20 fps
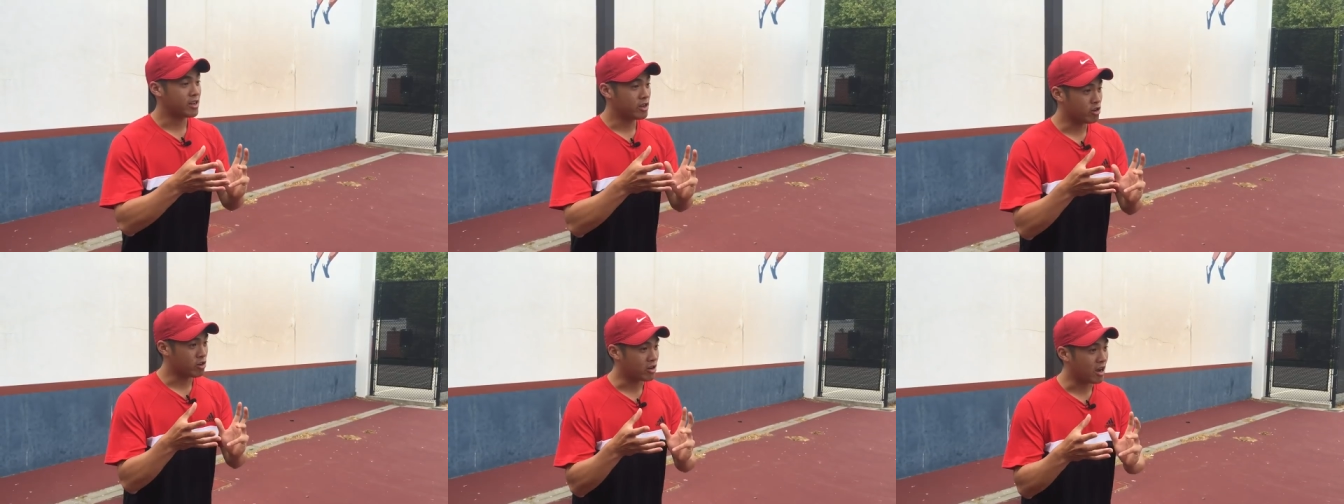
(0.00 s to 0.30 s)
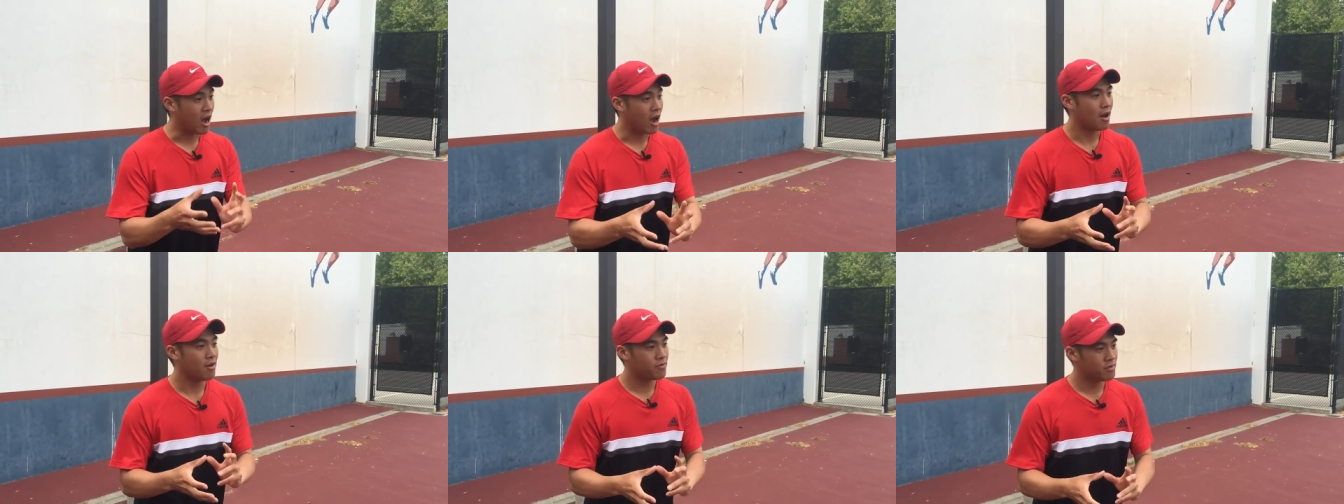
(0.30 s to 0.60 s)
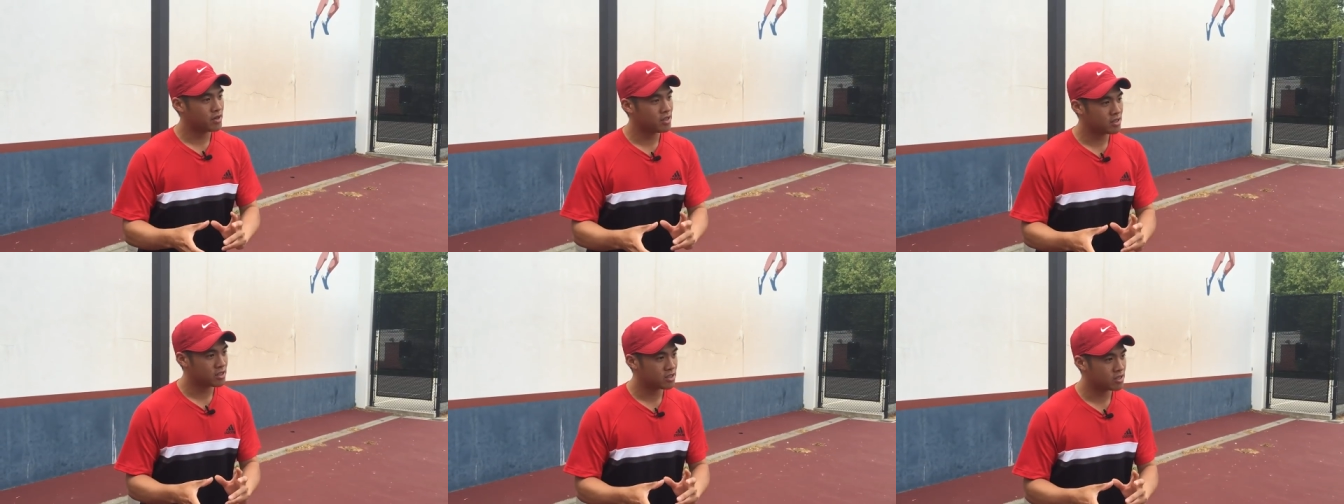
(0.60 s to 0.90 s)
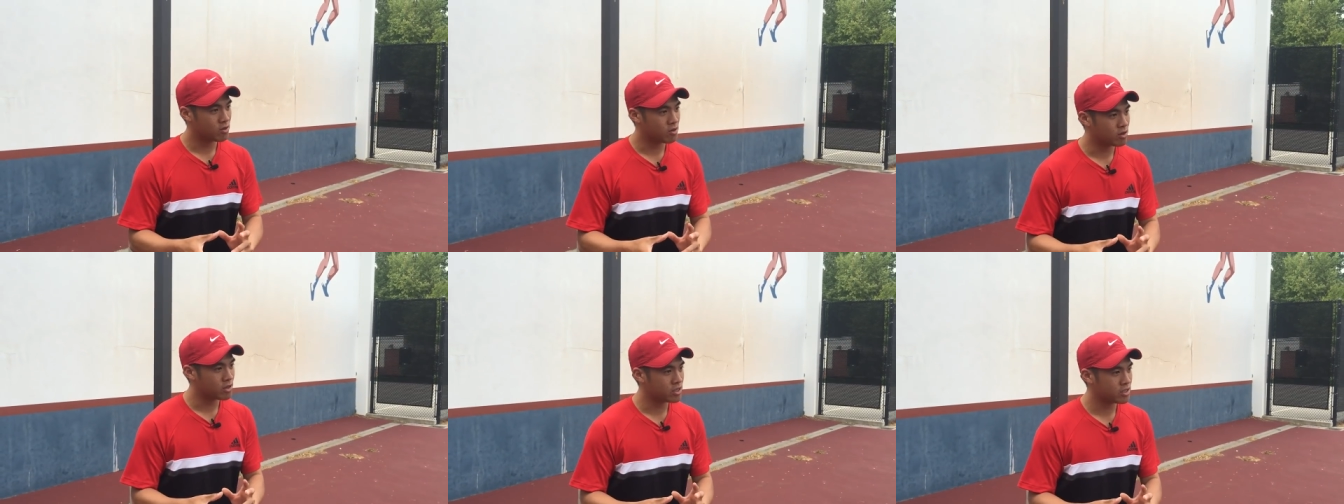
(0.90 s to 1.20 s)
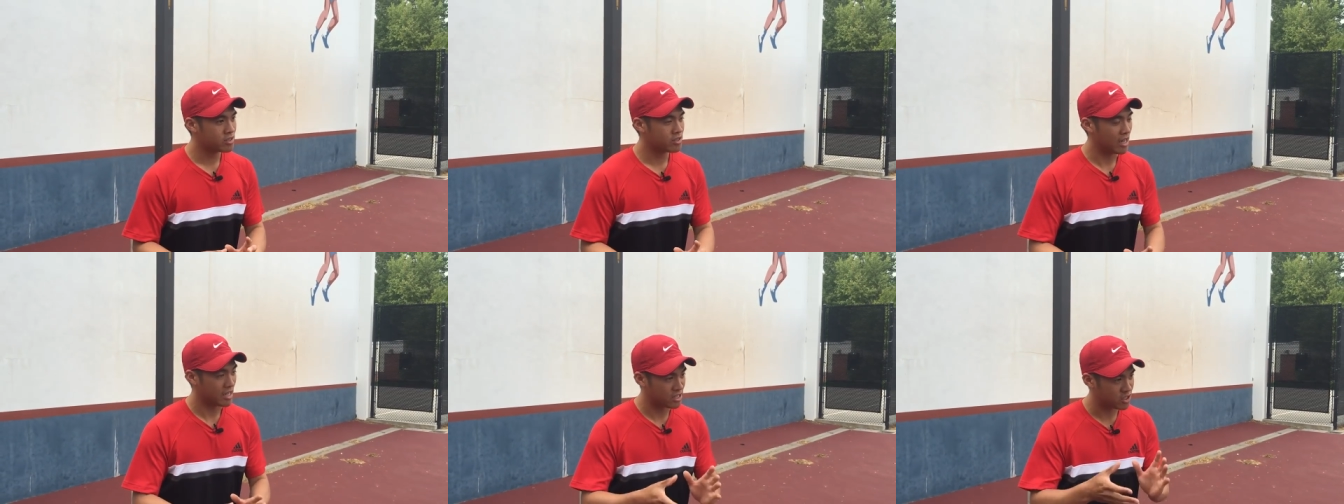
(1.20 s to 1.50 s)
your confidence
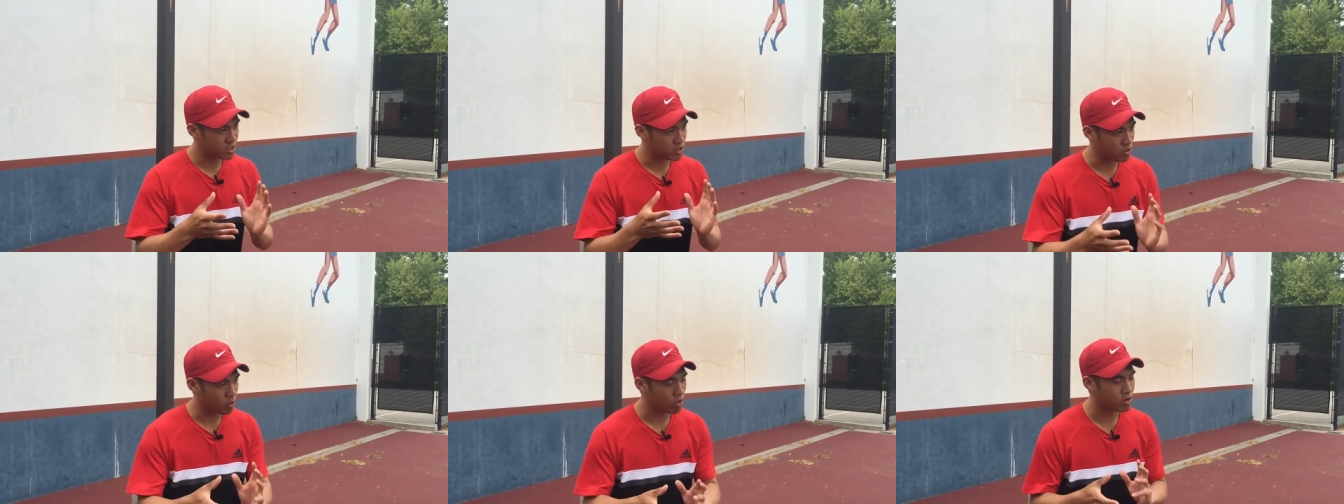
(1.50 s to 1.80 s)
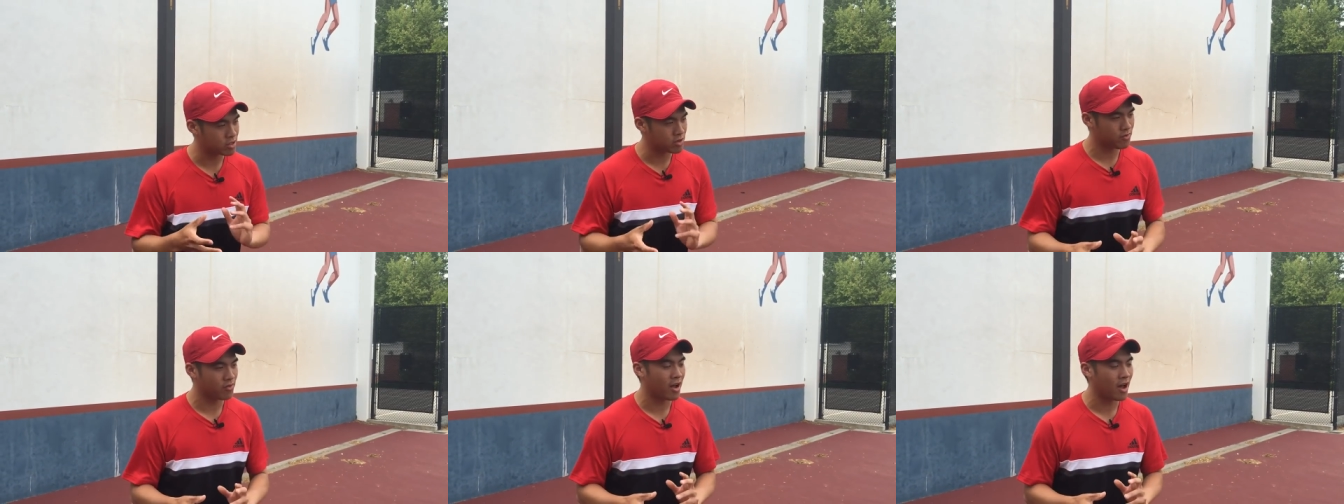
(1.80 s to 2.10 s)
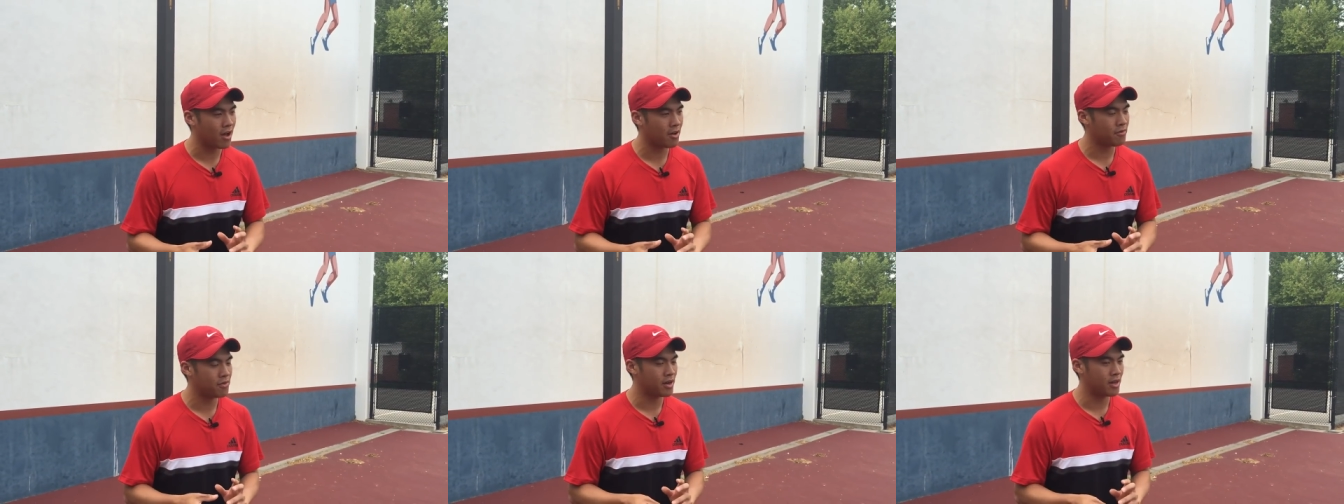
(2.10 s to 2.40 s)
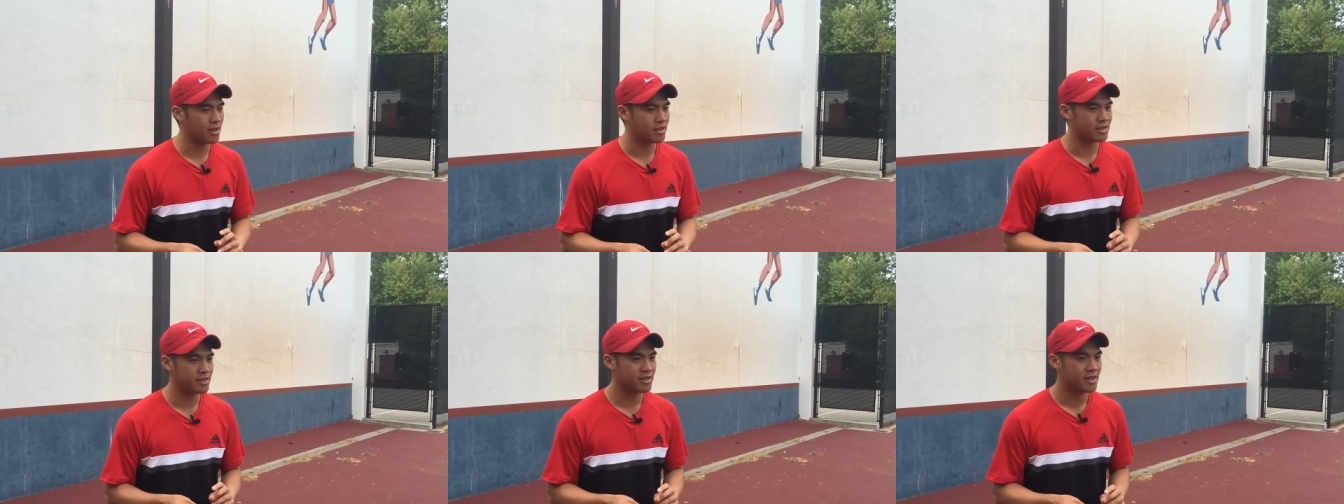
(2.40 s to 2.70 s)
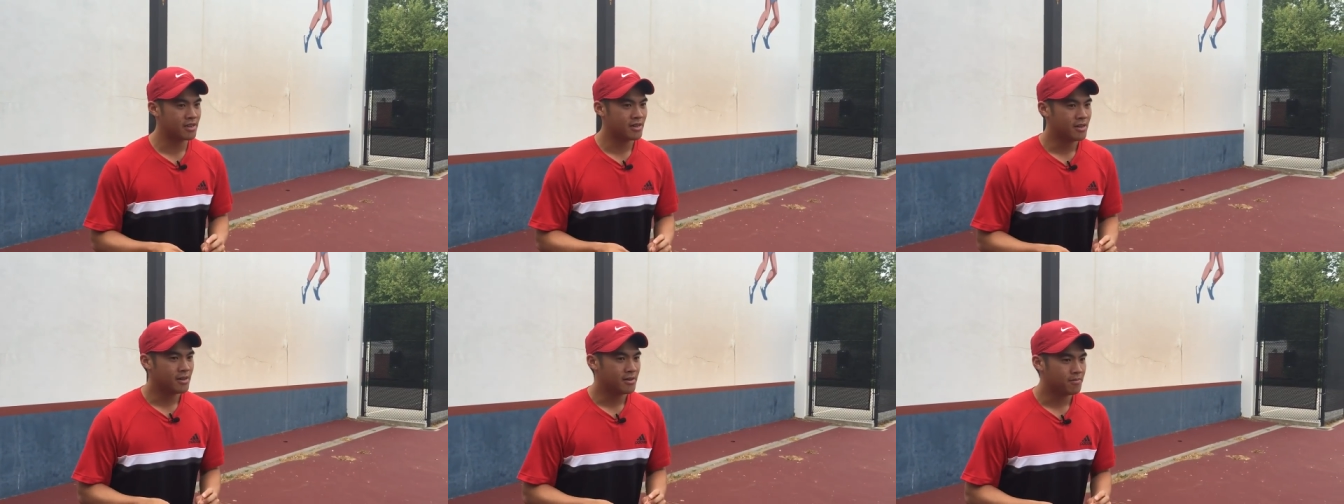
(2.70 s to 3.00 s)
source, that source of confidence,
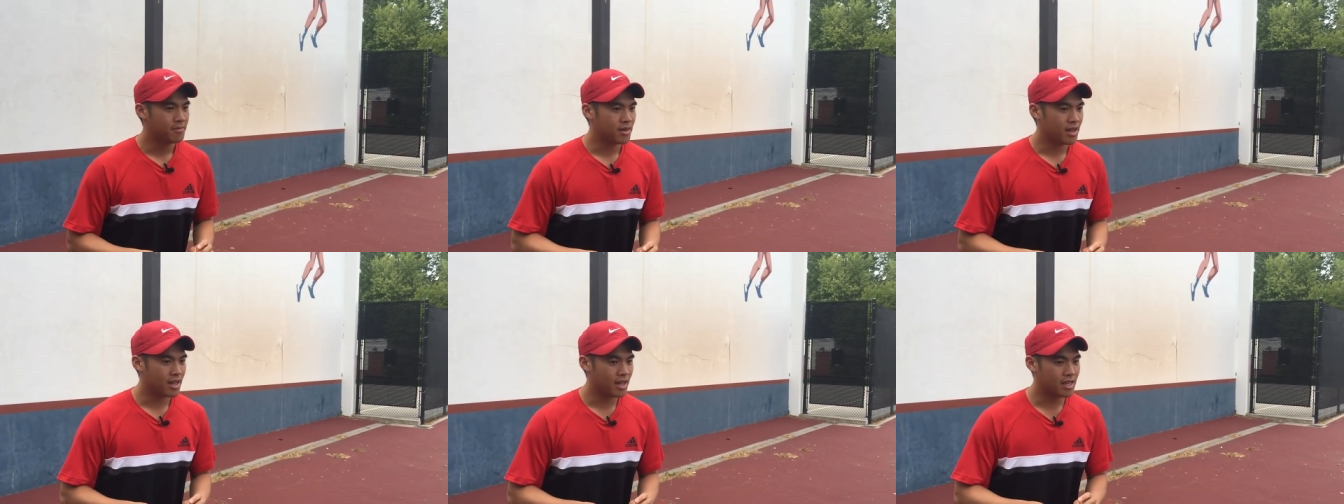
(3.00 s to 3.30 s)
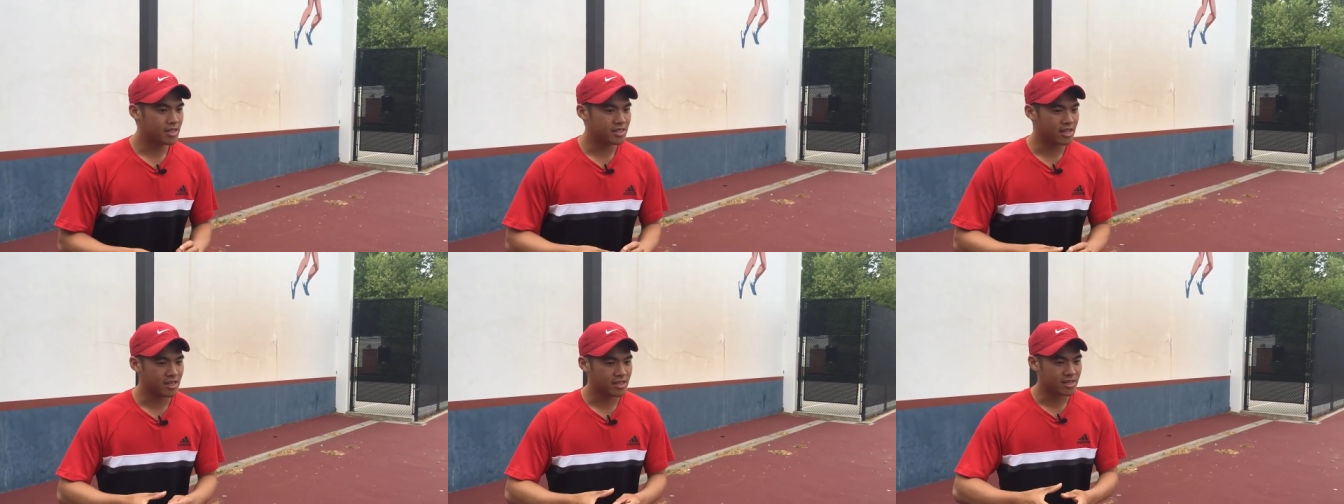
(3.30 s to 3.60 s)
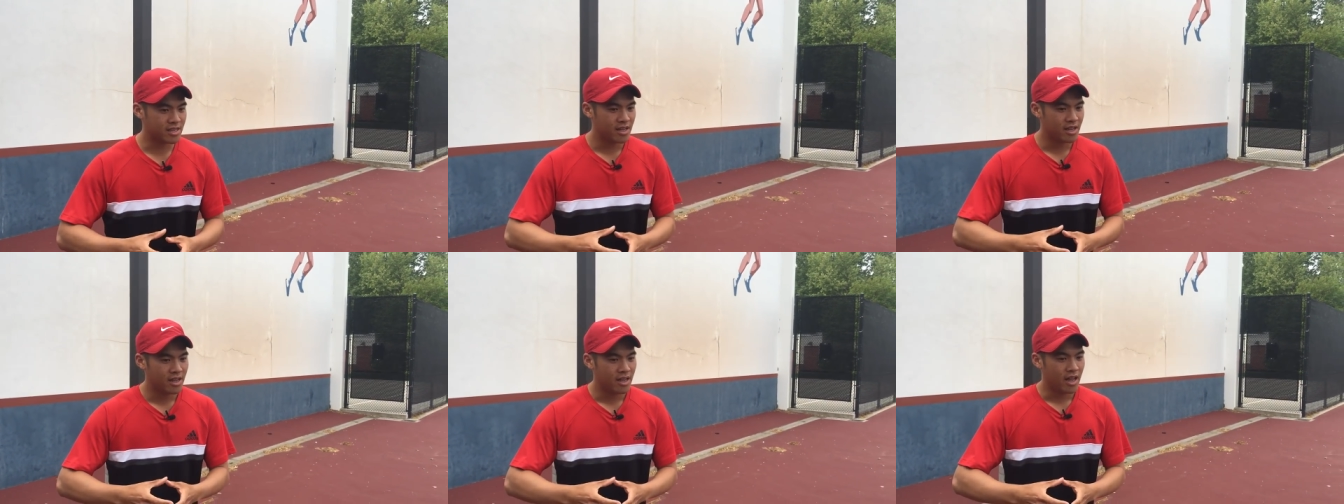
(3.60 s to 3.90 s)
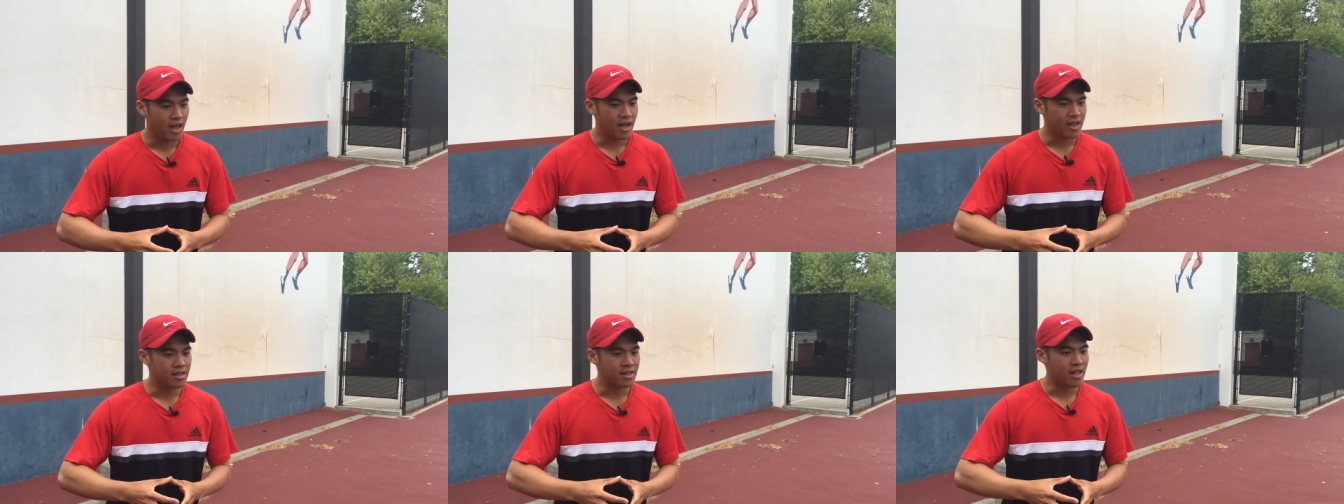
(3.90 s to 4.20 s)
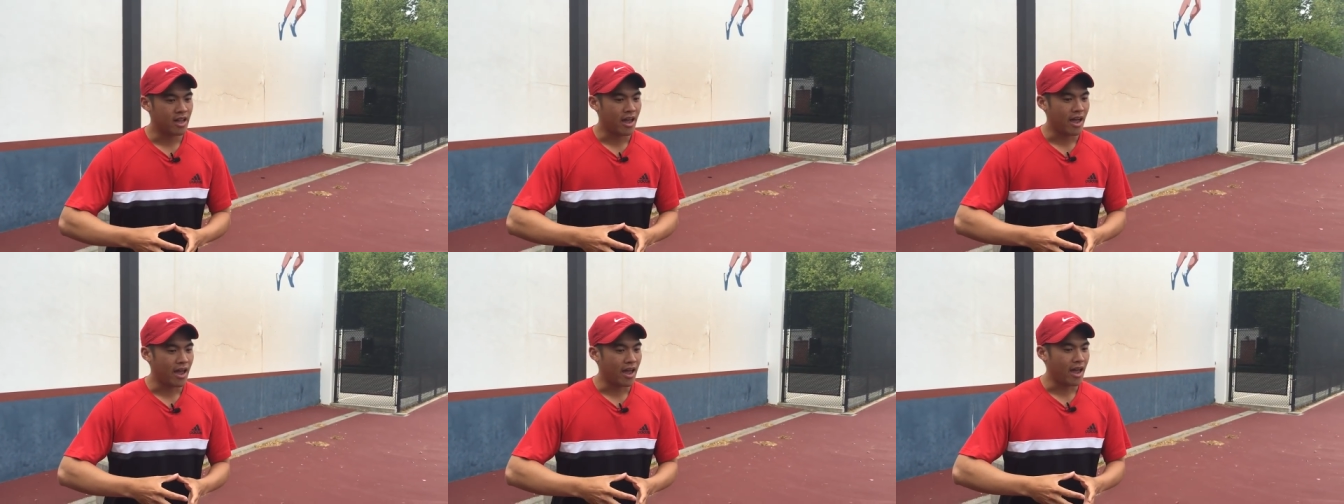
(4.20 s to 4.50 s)
is it an